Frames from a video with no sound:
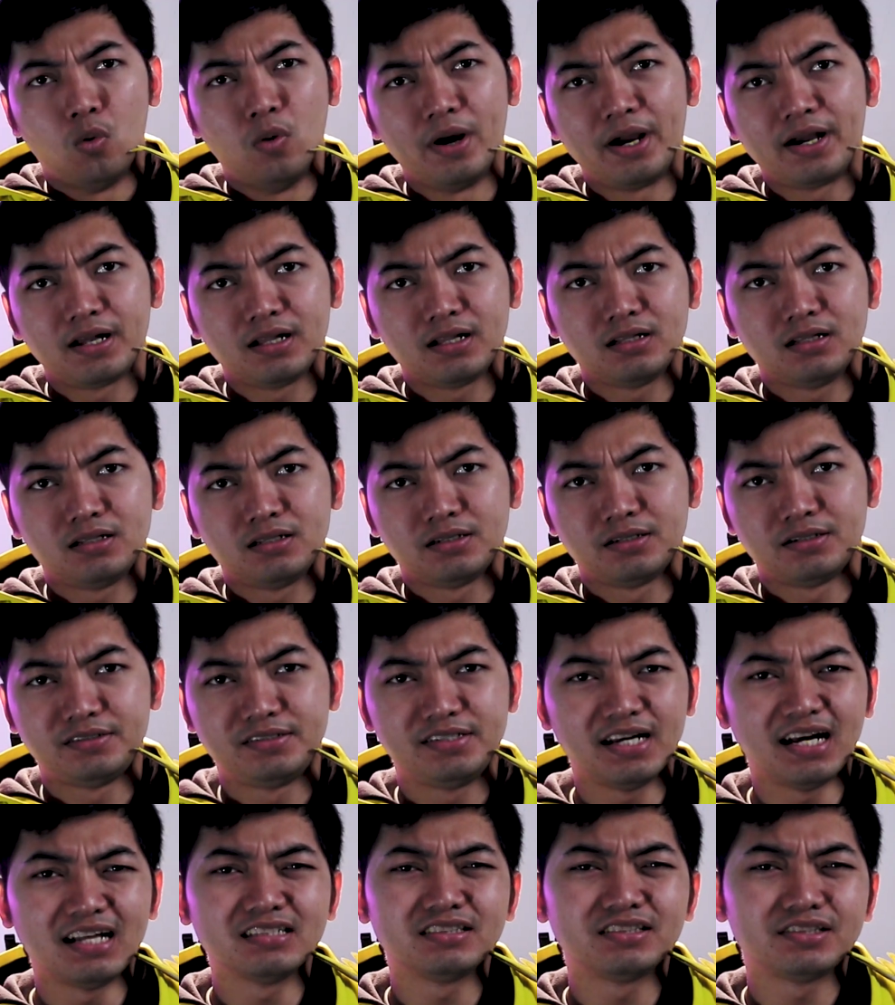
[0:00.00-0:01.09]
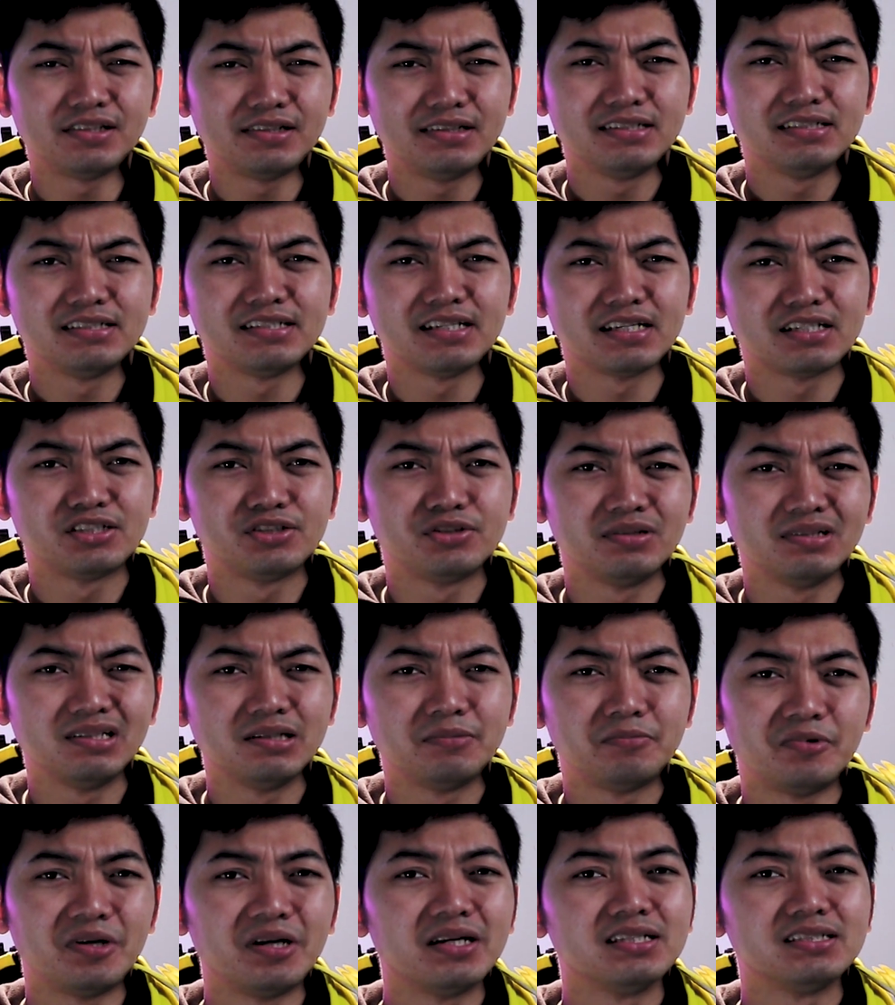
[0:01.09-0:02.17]
Well, the answer is actually
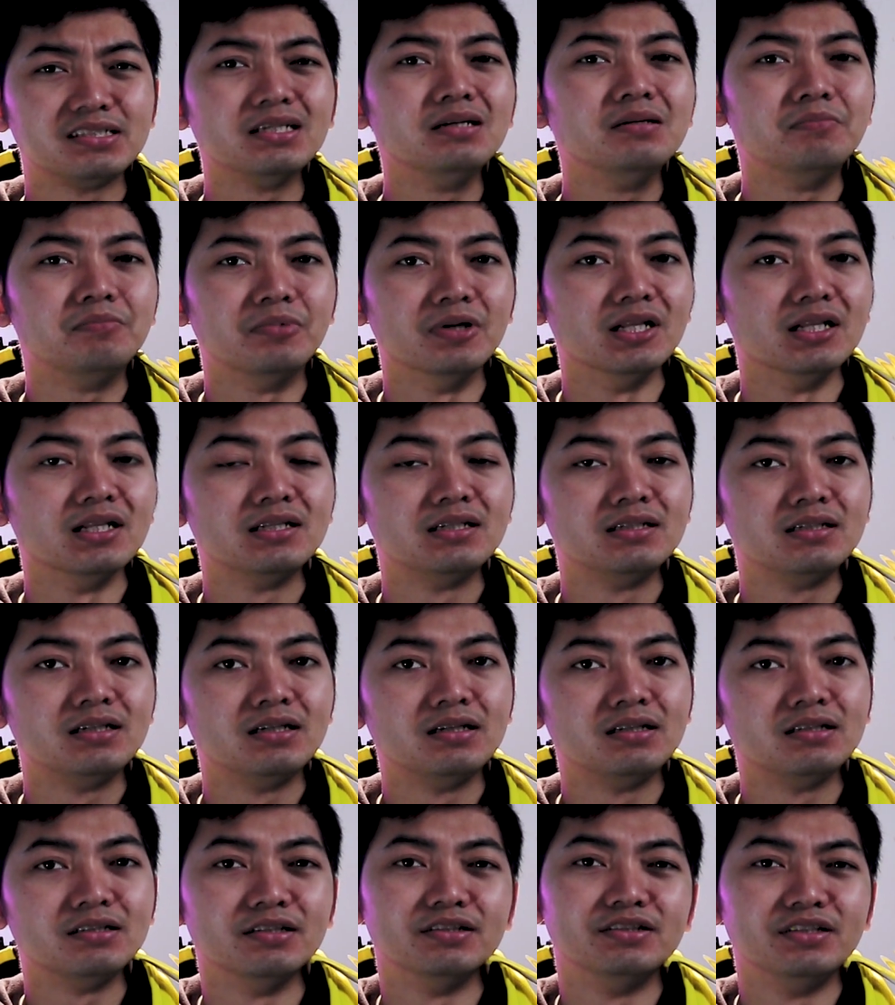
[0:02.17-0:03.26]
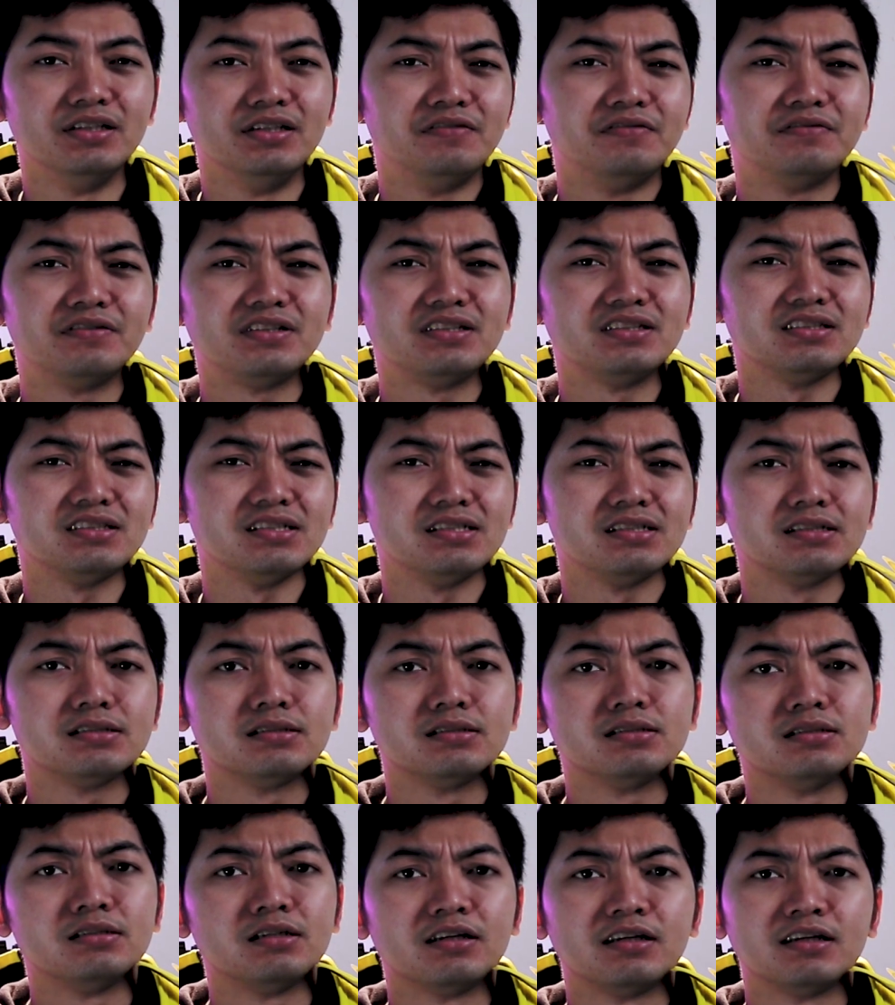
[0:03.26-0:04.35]
pretty simple. The difference is
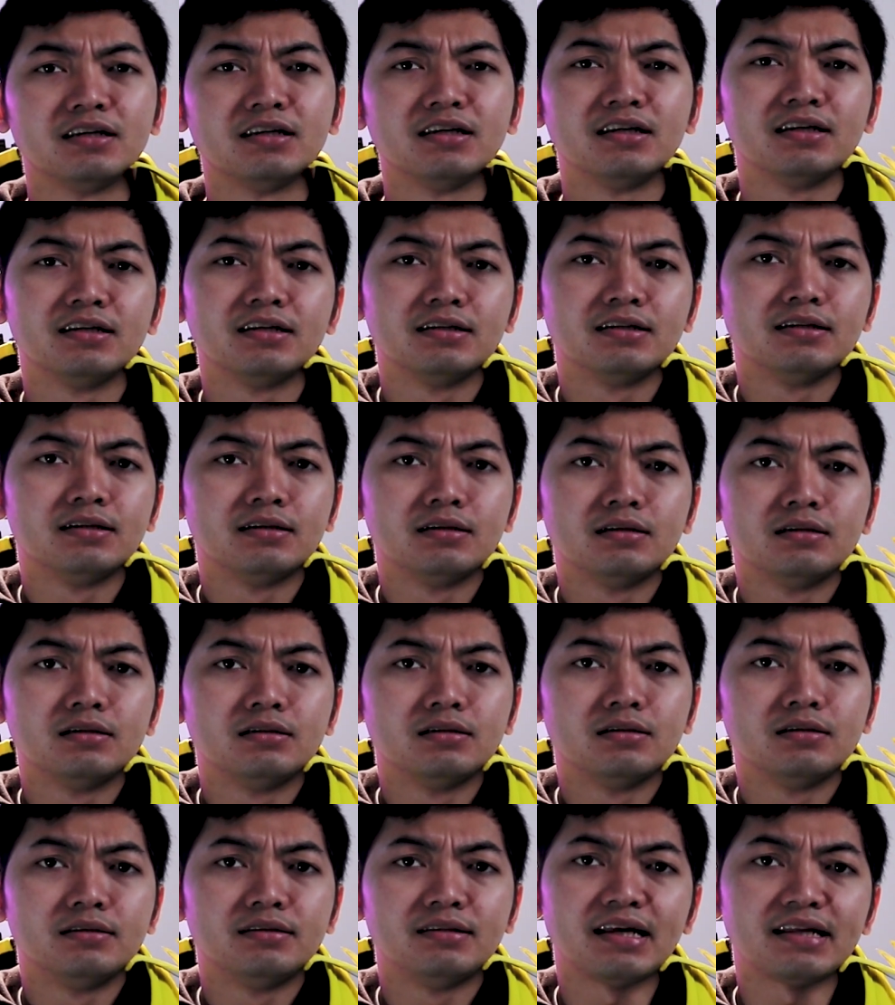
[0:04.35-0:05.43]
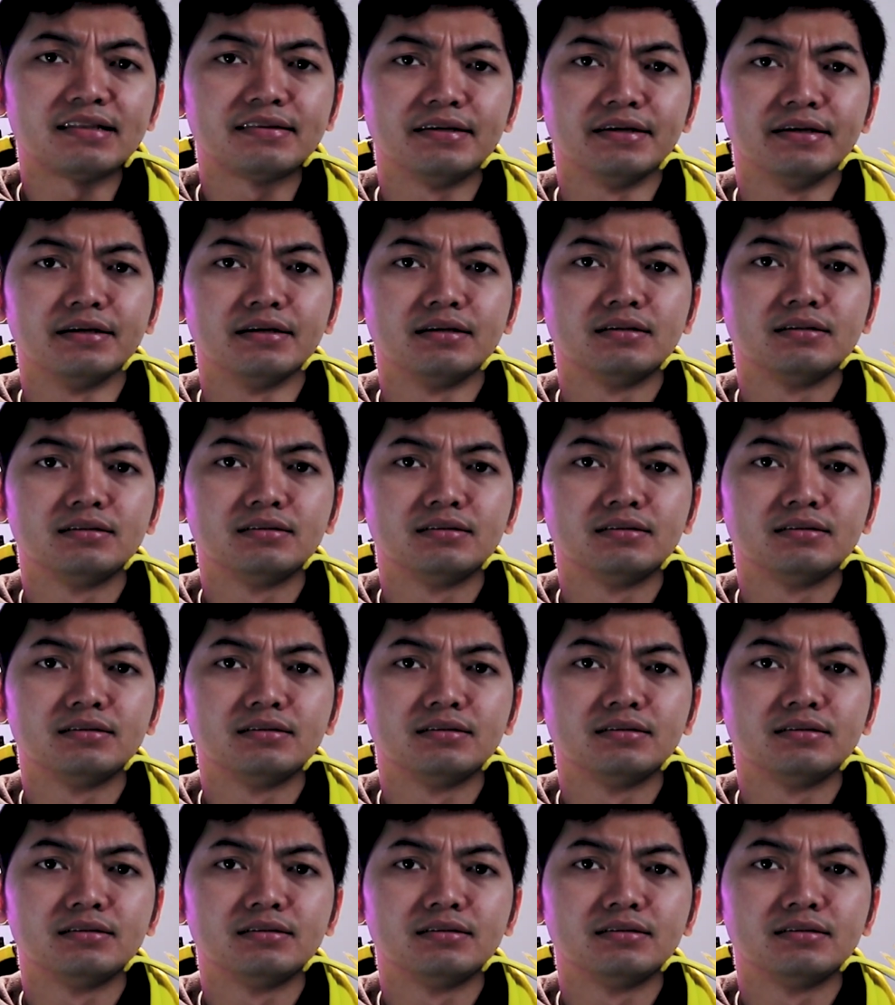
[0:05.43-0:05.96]
nothing.